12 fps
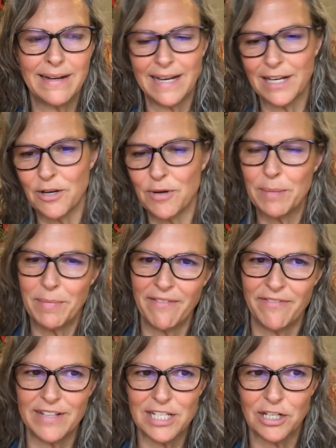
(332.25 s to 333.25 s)
And I'd go get my
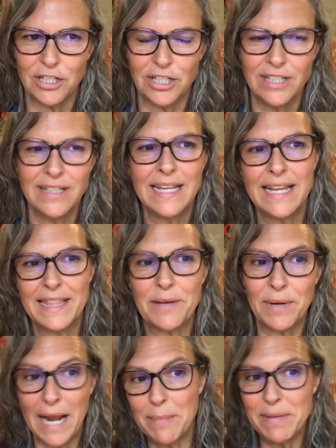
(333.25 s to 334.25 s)
physical. And then
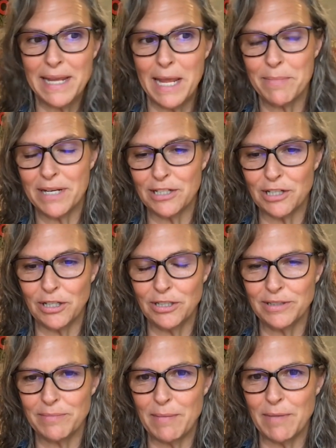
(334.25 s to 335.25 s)
when I became an
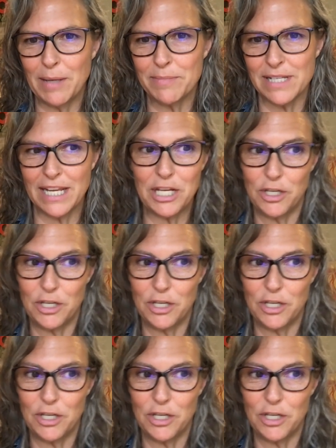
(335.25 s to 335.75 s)
adult, my mom's like,